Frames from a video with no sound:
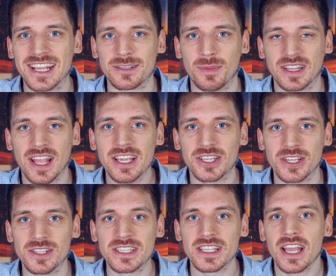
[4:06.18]

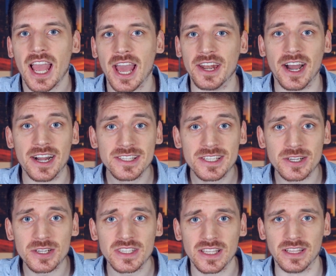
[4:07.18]
expectations and
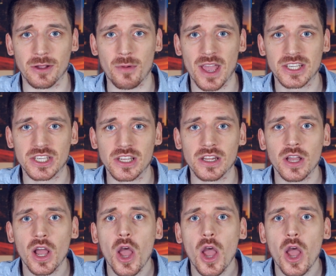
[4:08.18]
answers the question,